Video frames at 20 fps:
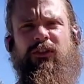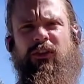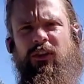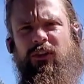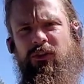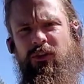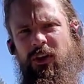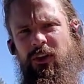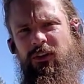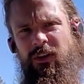in
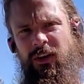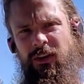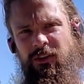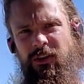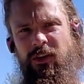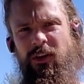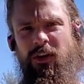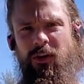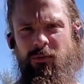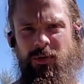
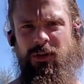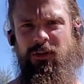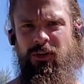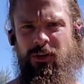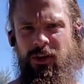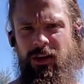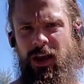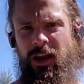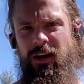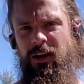2018 on a beach in
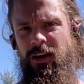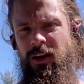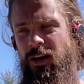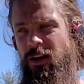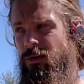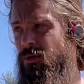Canada at a